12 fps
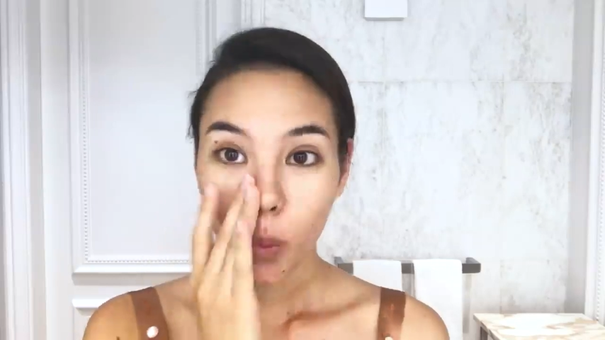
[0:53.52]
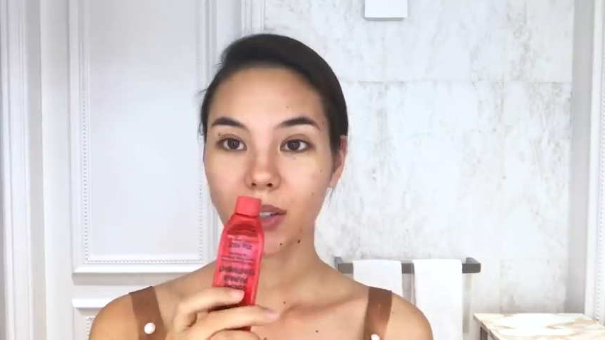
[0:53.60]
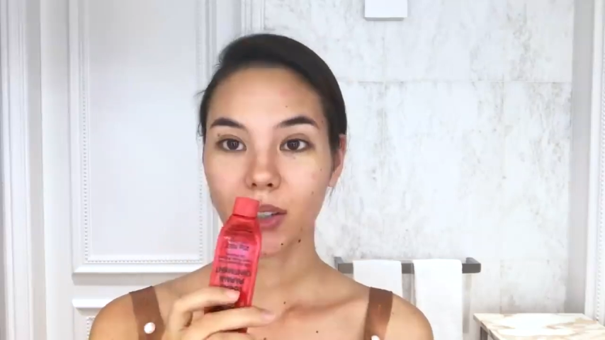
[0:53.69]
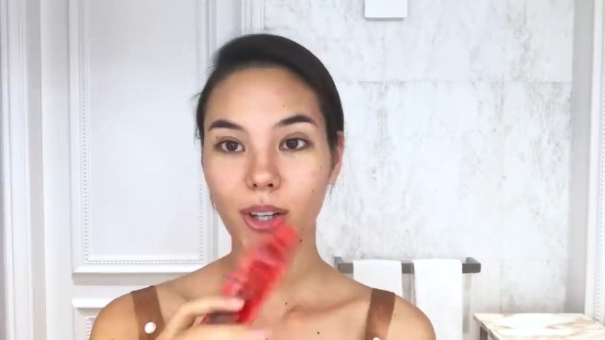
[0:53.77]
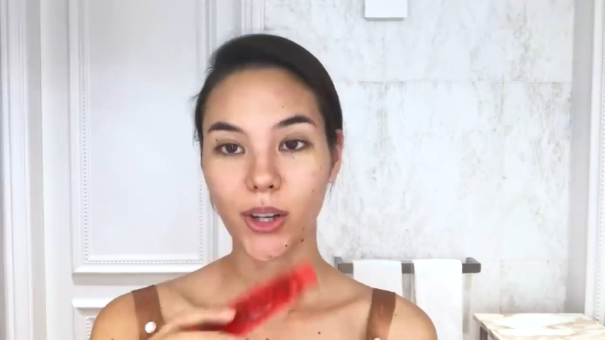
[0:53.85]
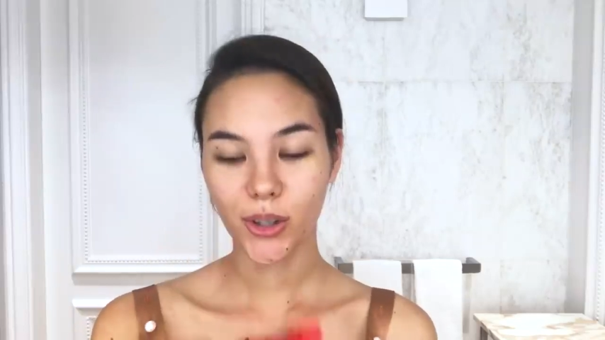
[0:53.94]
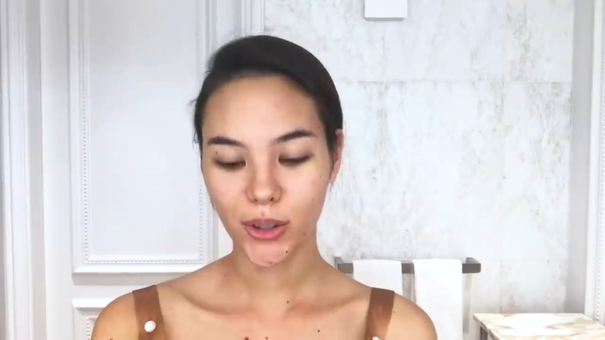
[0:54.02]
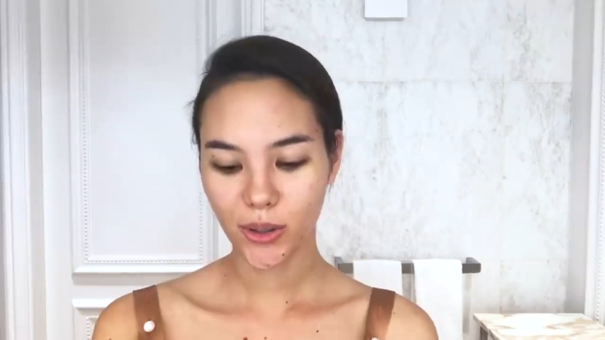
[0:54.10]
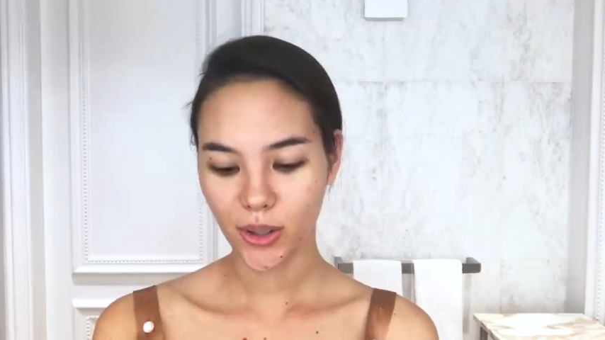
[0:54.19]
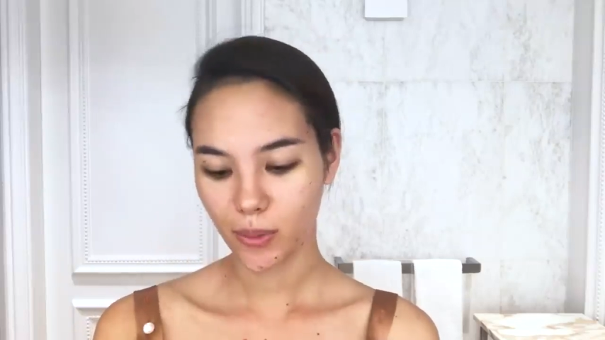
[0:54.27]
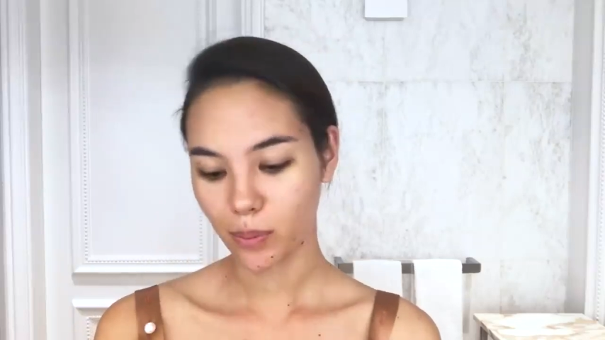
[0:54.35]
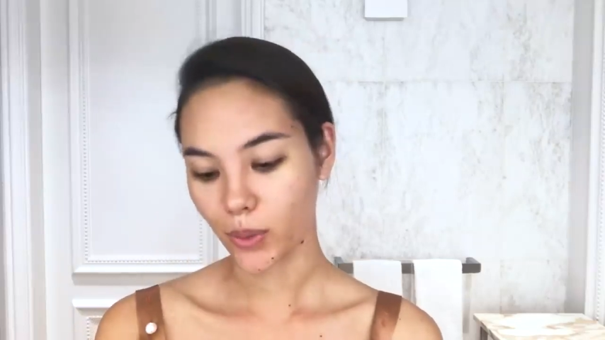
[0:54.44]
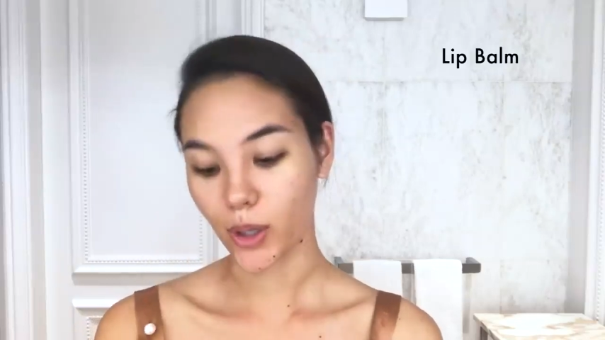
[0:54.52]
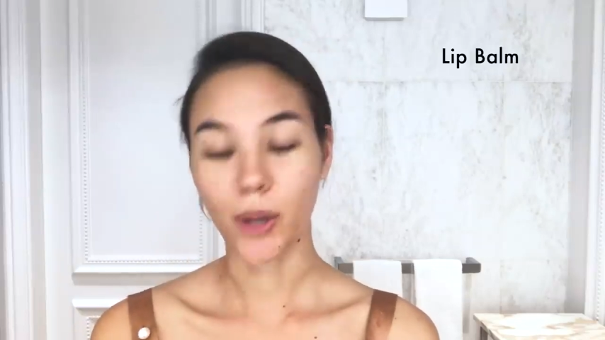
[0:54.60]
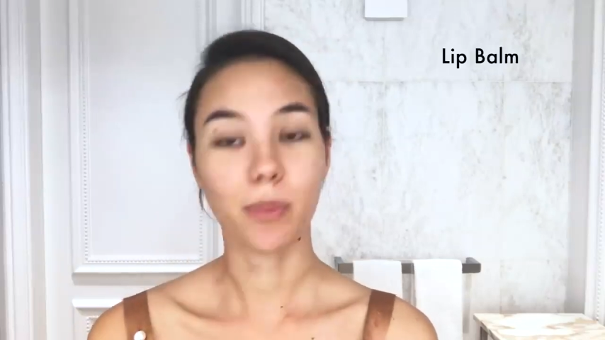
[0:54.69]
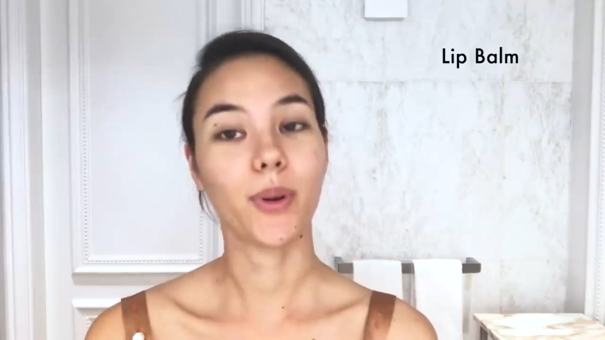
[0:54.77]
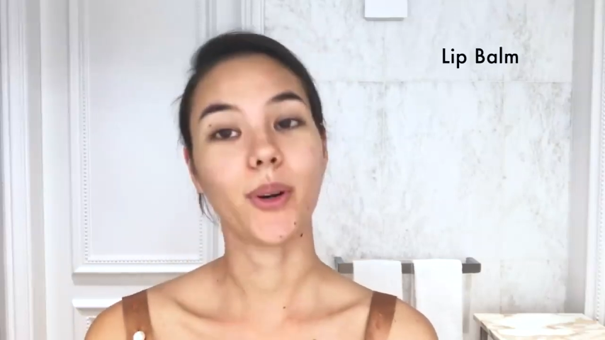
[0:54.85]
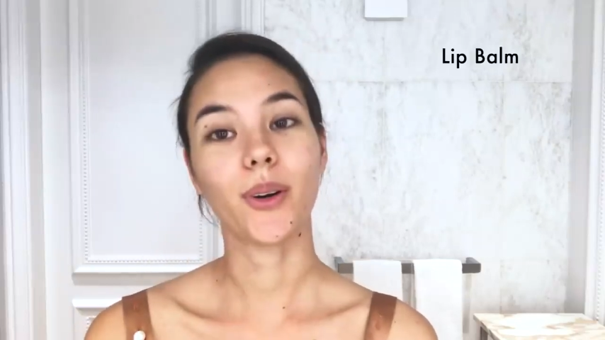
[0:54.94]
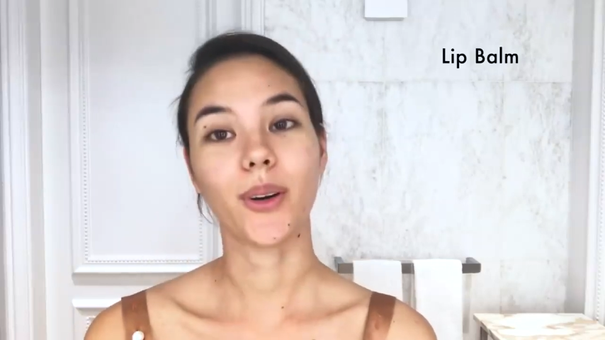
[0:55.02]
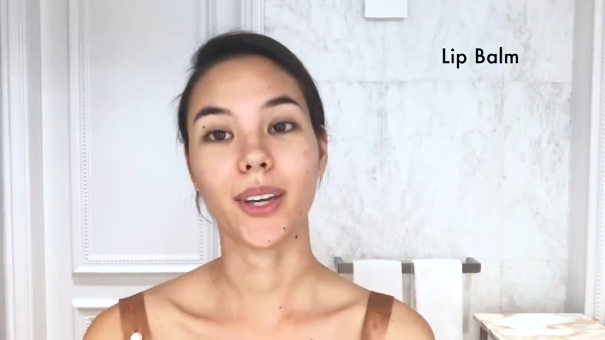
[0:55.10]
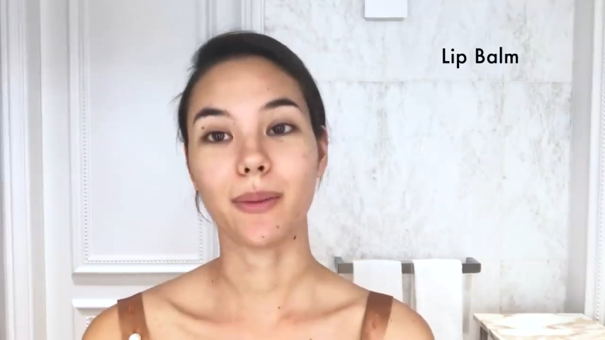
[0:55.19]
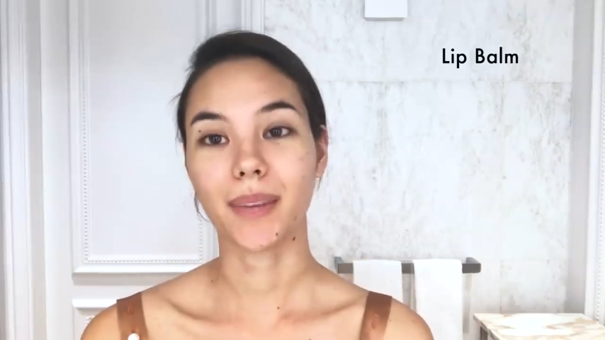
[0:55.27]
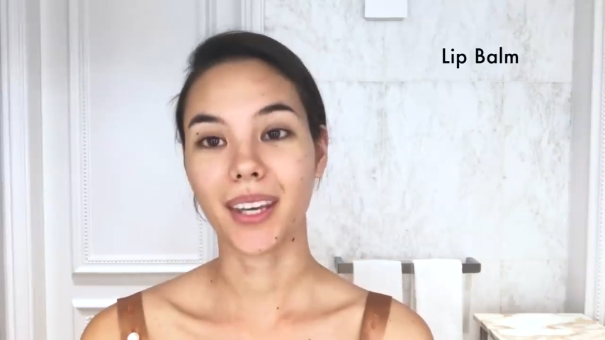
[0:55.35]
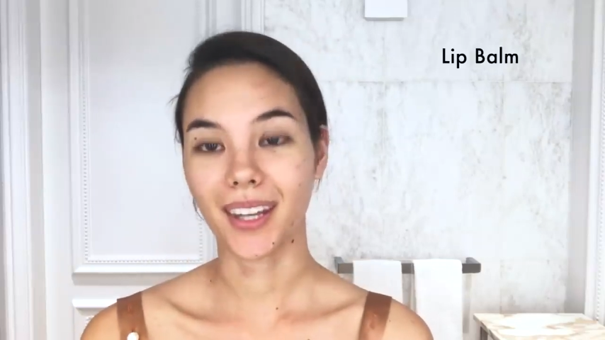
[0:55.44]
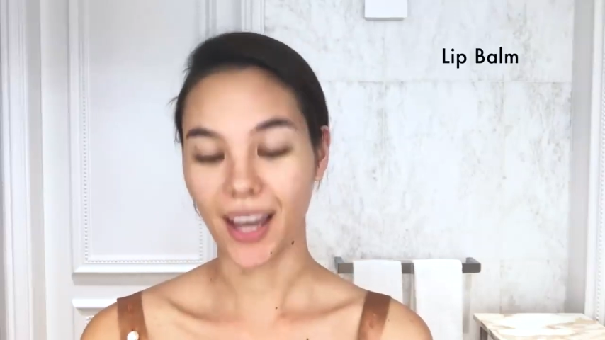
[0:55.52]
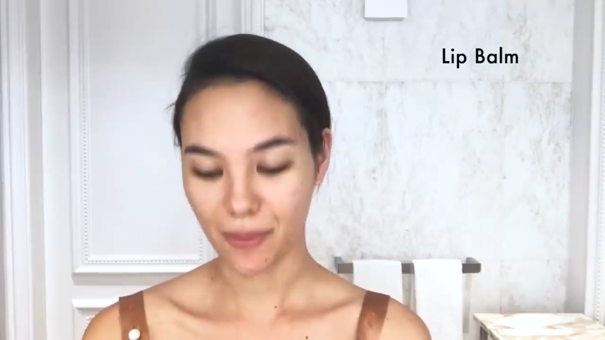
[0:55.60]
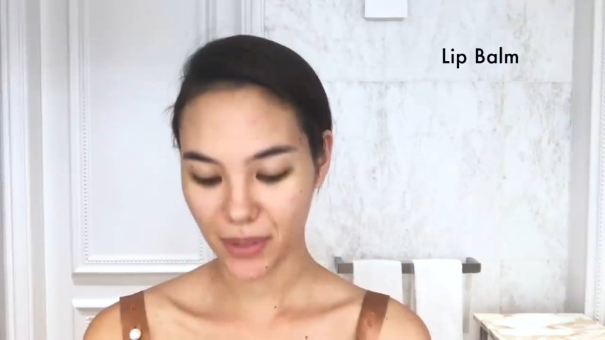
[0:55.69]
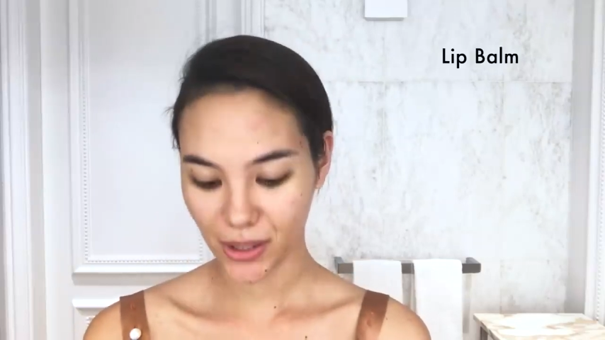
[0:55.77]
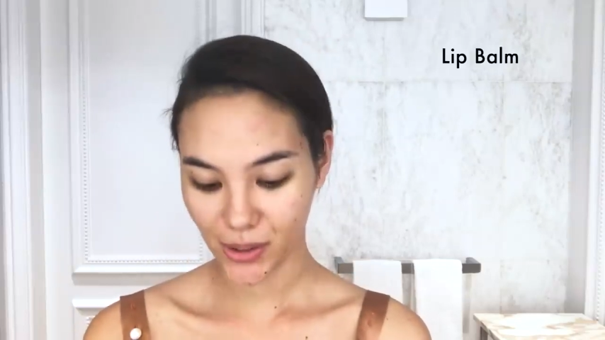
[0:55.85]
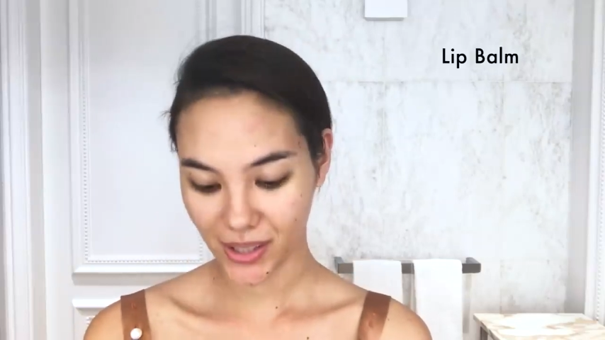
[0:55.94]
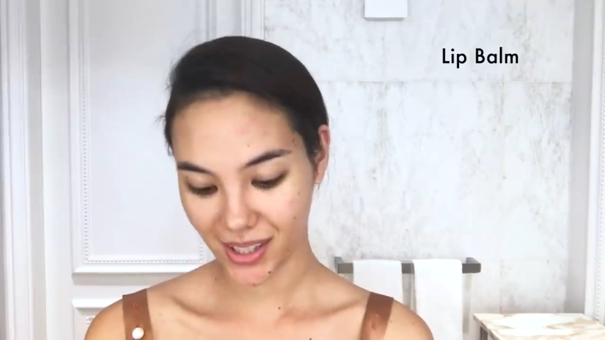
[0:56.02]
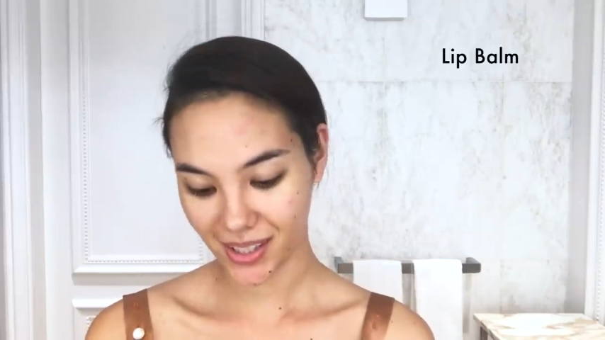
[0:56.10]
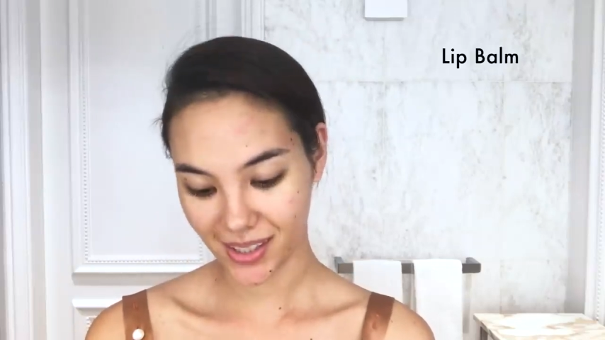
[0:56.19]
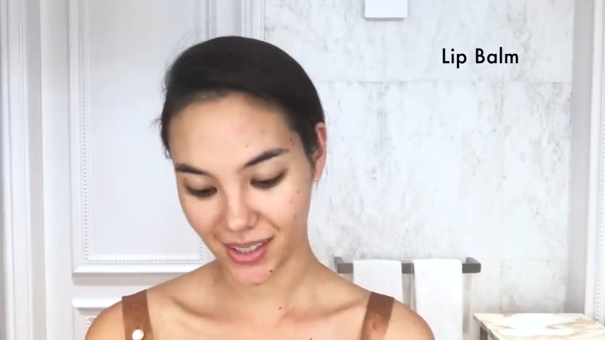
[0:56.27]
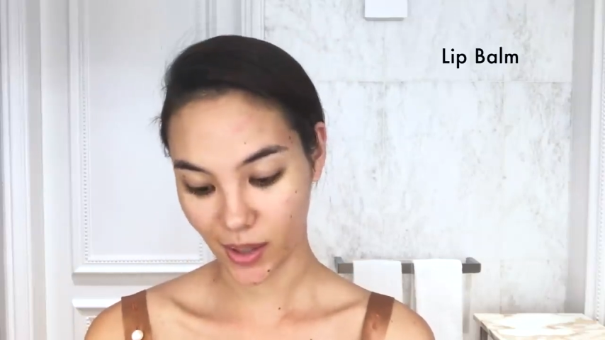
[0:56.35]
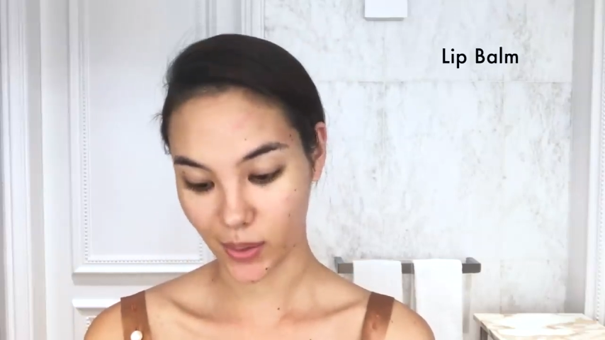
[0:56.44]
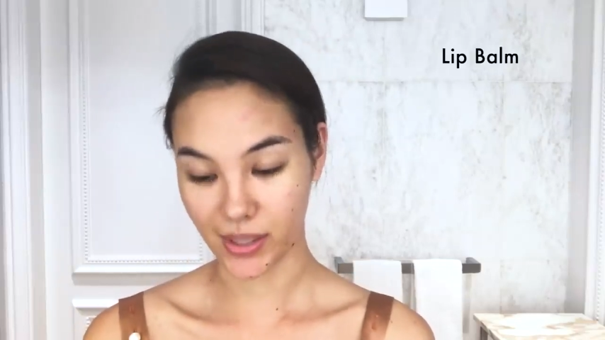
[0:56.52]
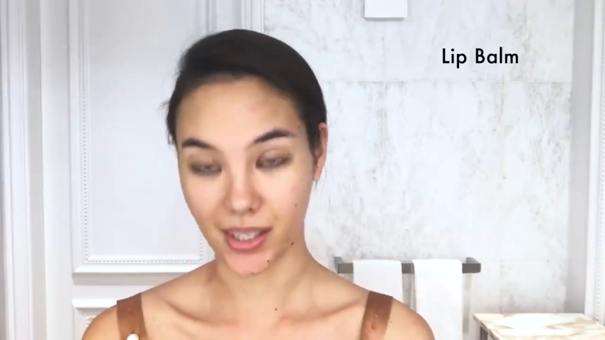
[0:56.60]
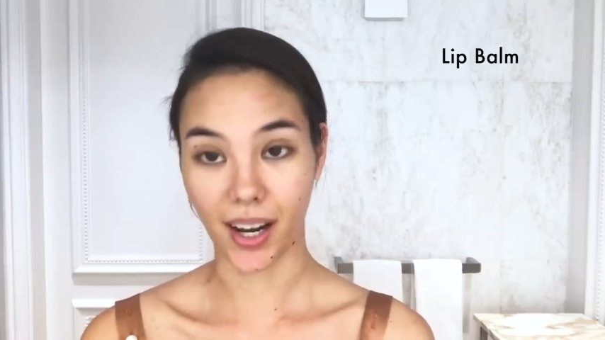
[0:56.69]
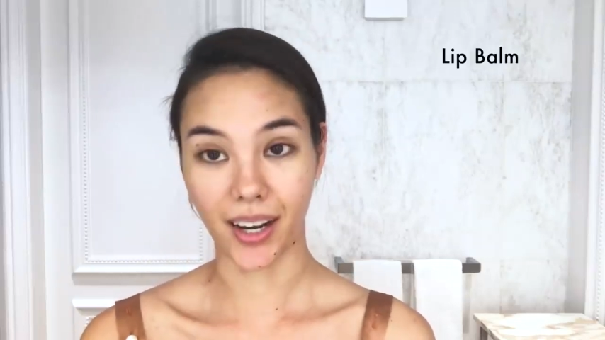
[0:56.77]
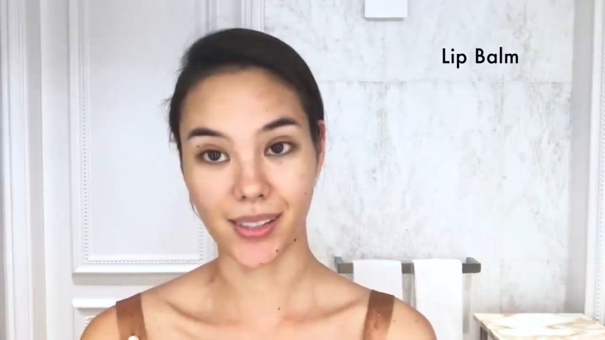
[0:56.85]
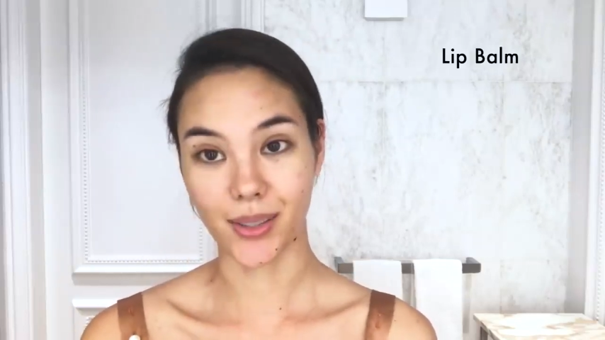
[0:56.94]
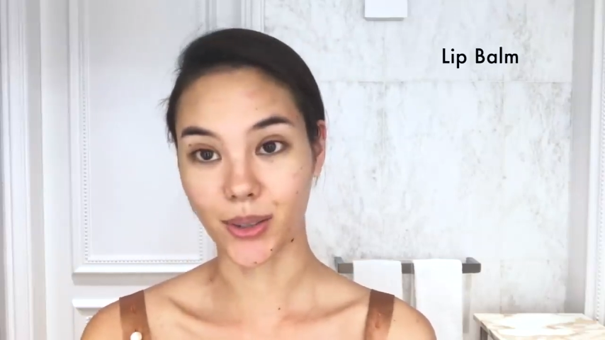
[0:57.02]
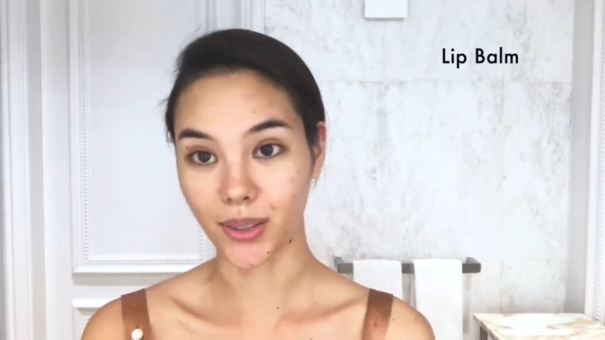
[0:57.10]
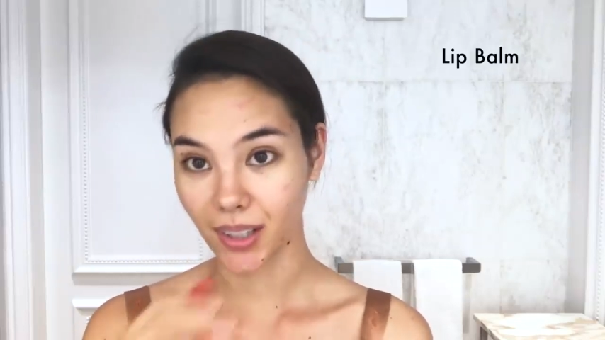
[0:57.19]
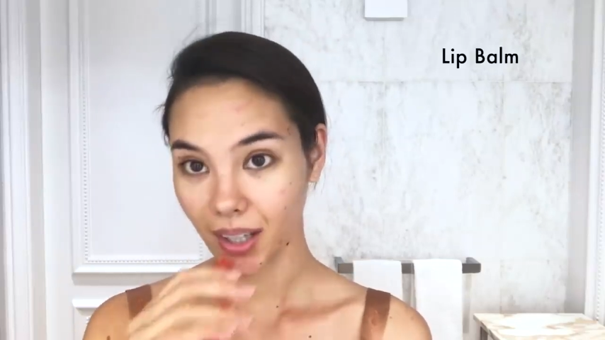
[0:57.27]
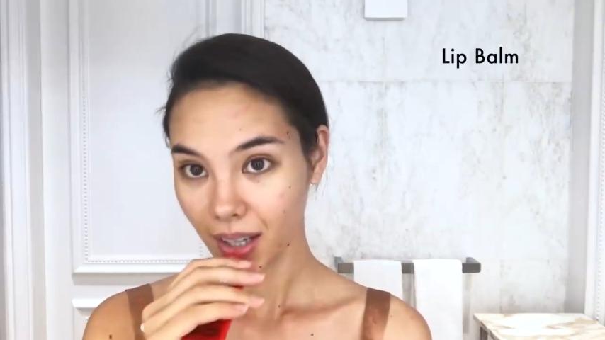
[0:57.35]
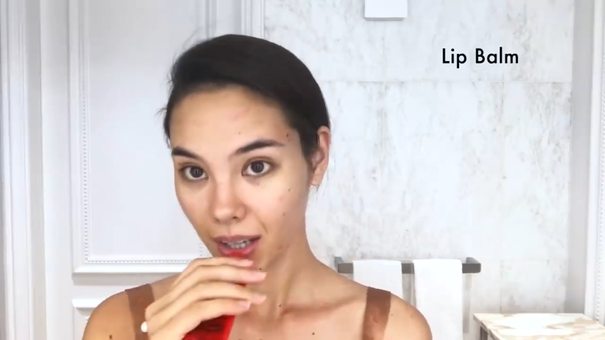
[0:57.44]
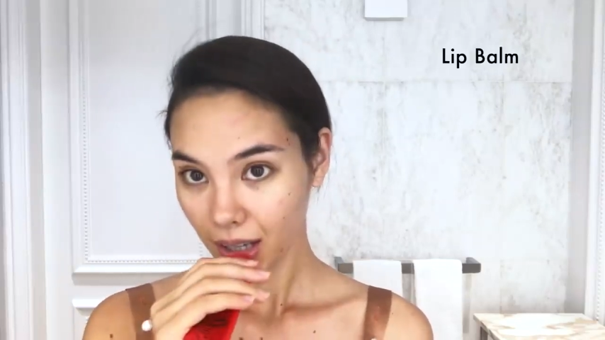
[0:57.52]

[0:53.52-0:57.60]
Good old pawpaw ointment. I've been using this since I was in high school.